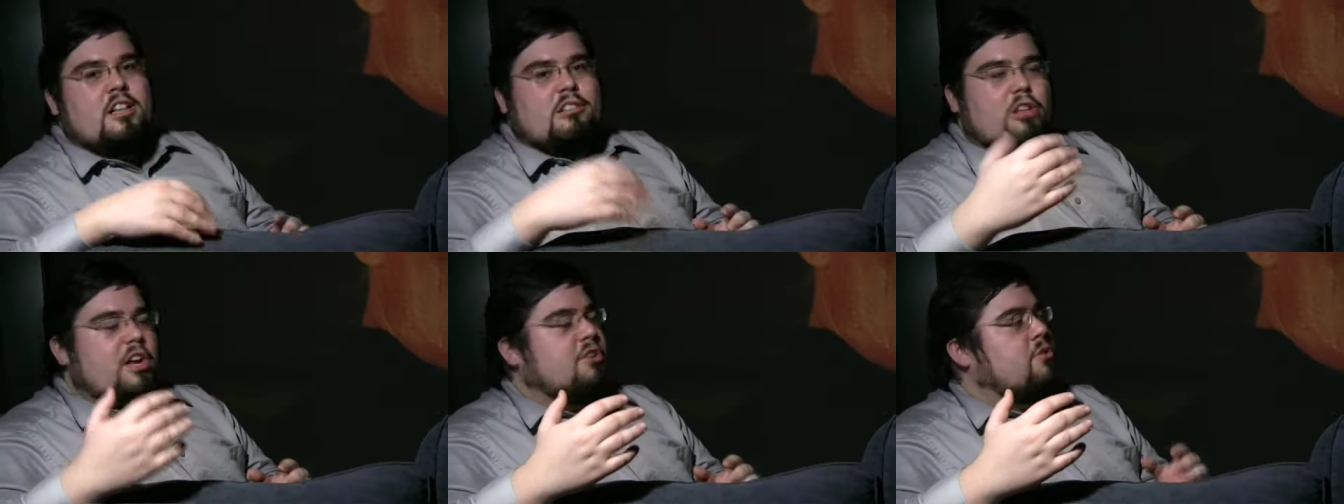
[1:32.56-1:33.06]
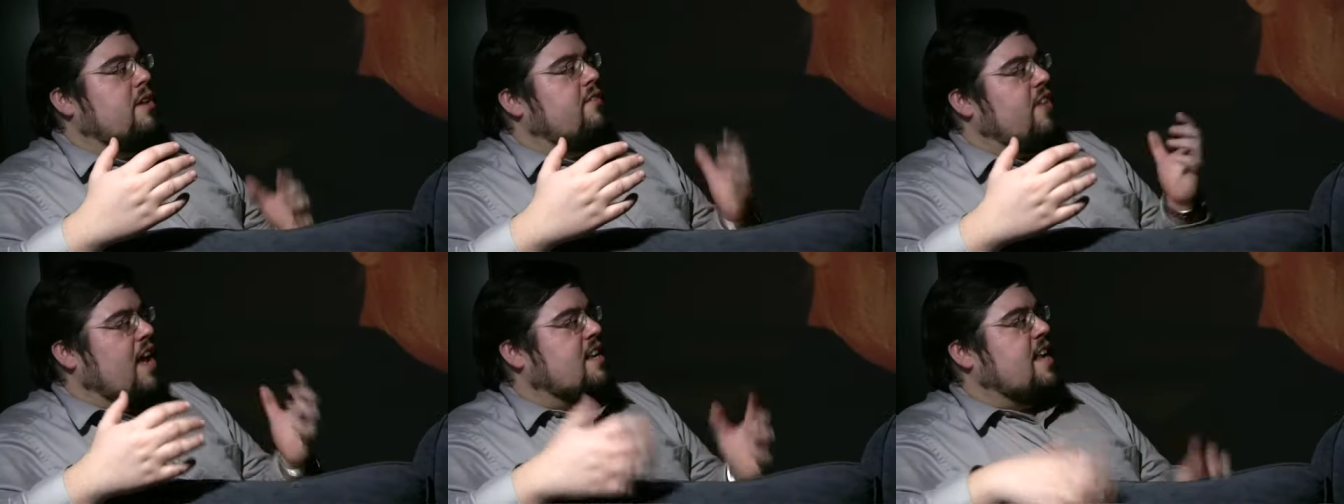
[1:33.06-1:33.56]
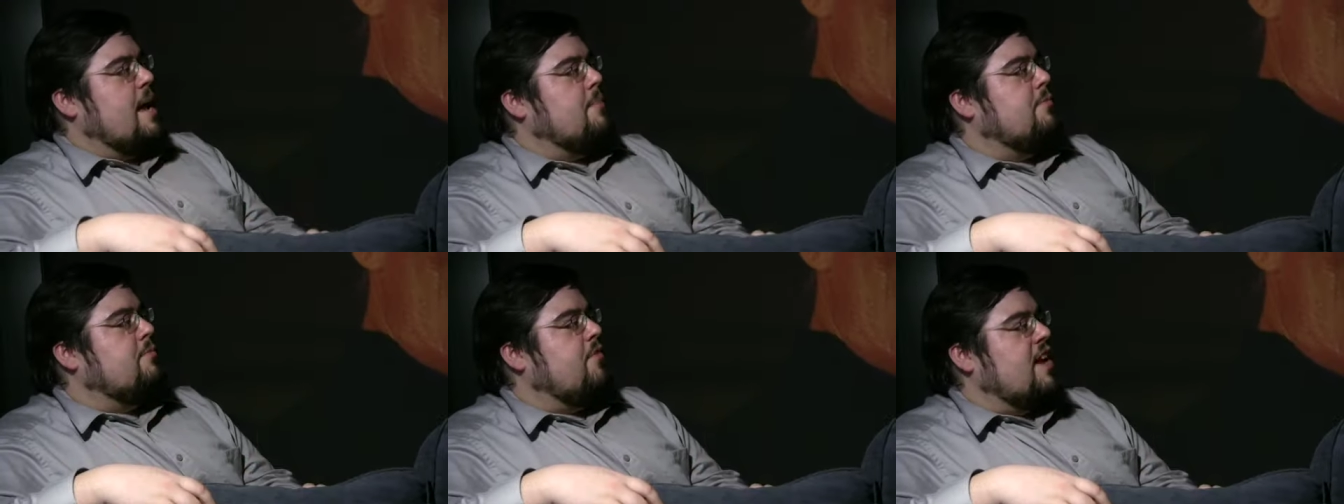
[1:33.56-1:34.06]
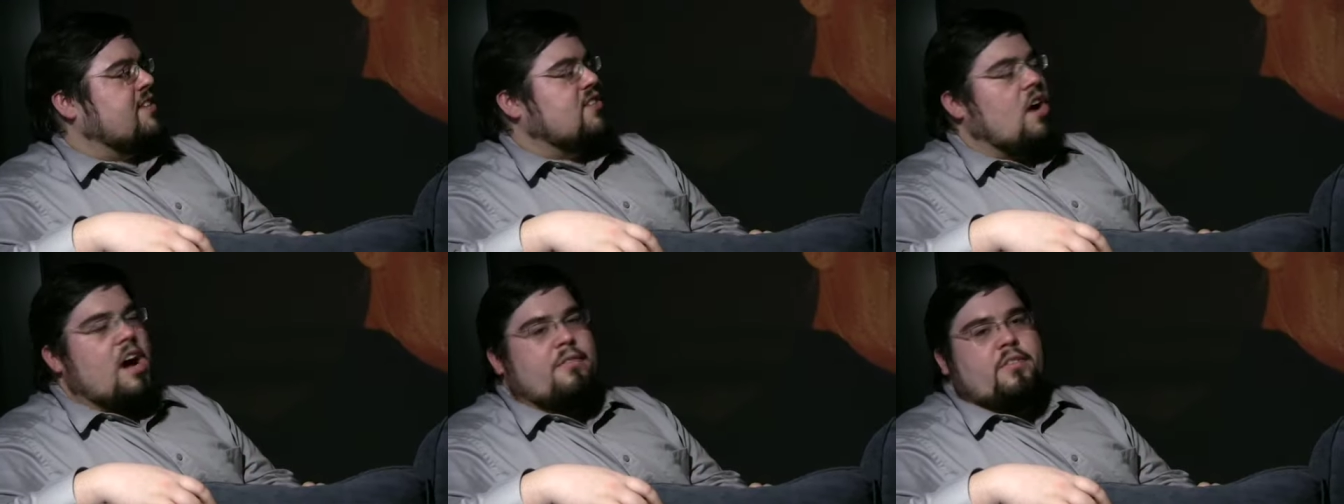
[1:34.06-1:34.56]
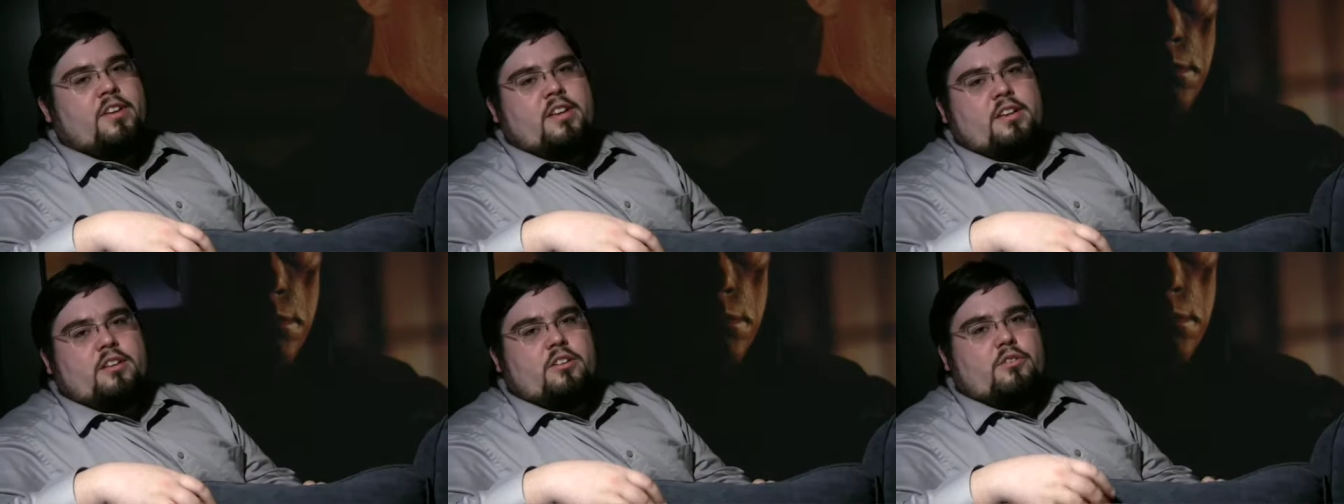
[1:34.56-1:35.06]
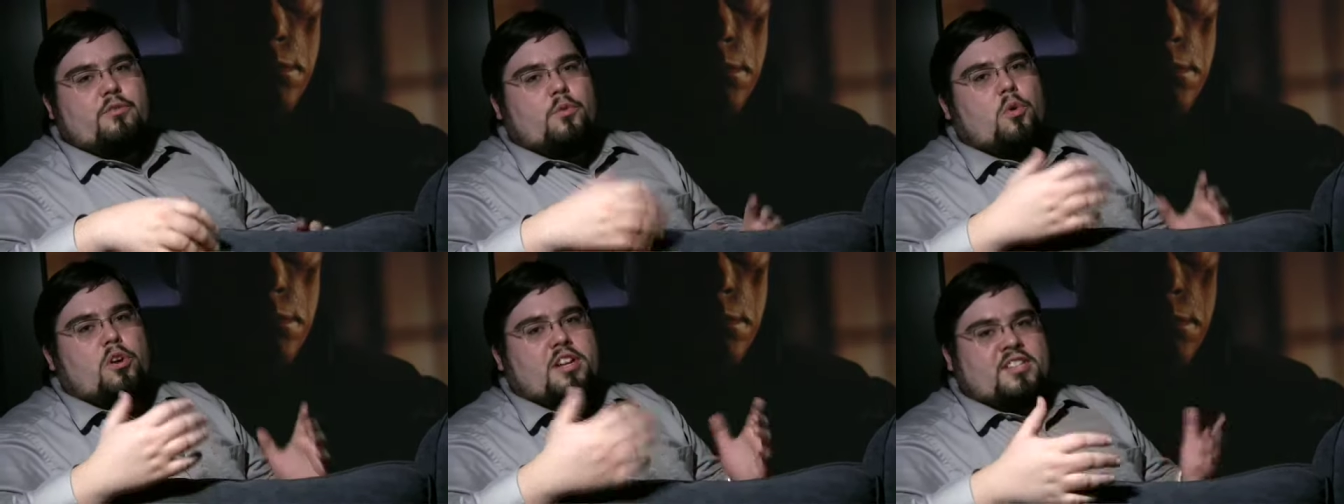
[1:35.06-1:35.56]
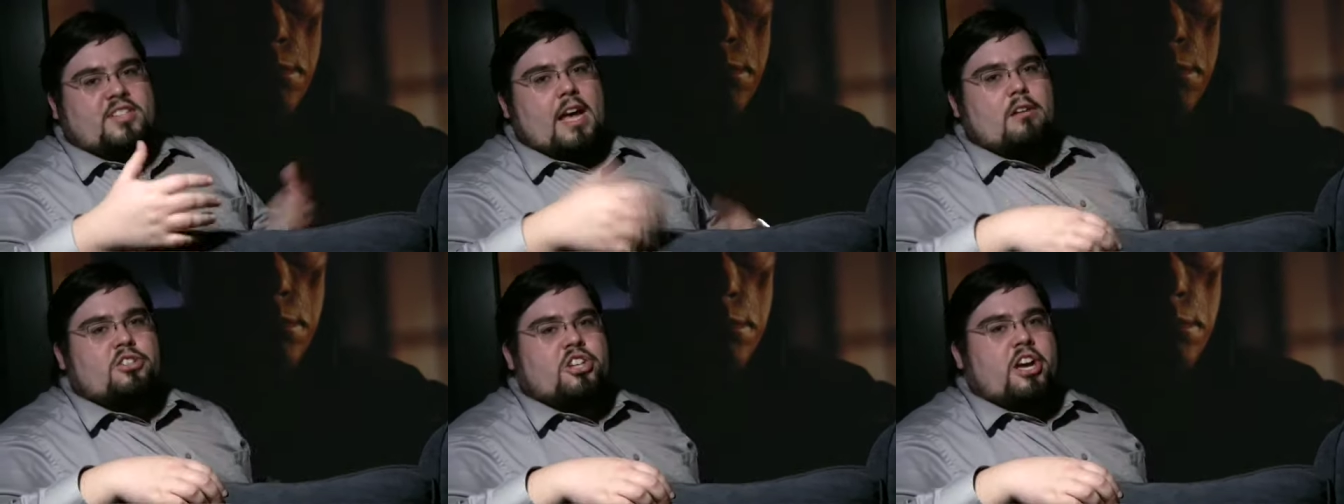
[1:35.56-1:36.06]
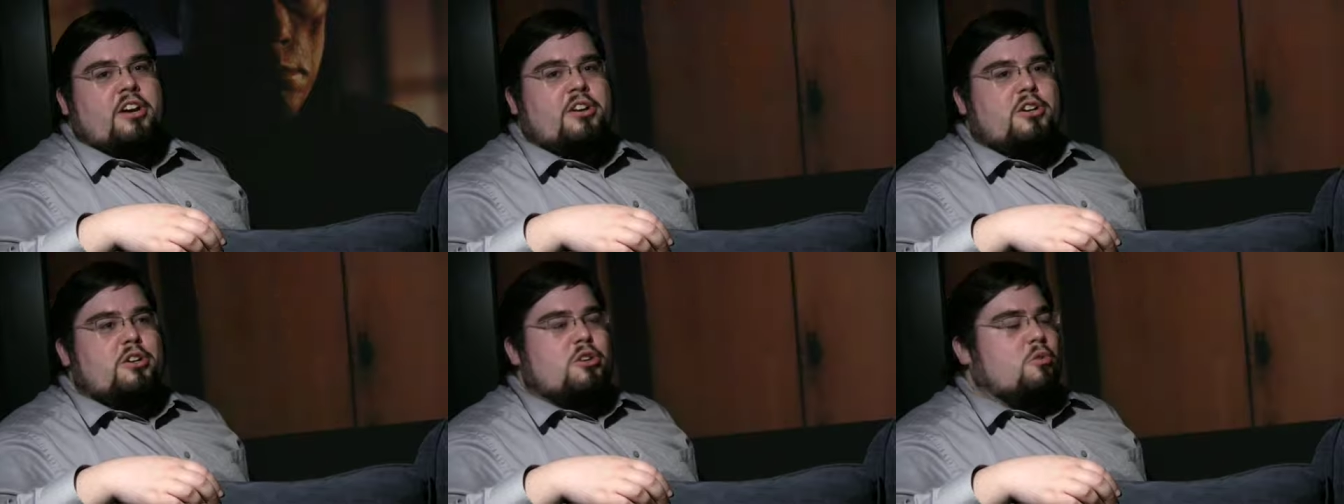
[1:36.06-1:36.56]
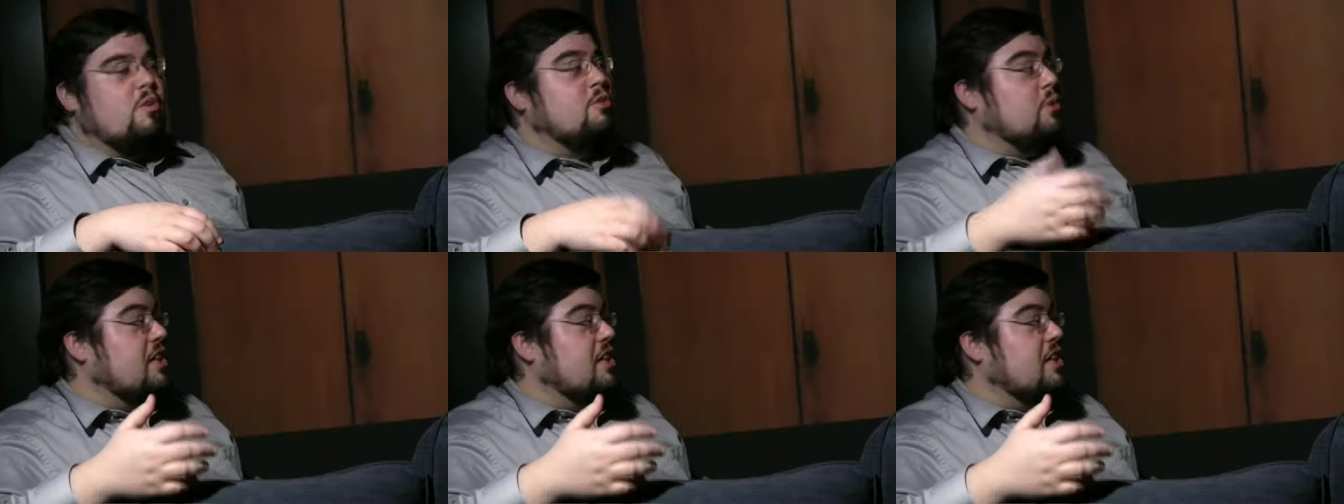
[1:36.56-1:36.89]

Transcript: Lundgren-Van Damme face-off for nostalgia, which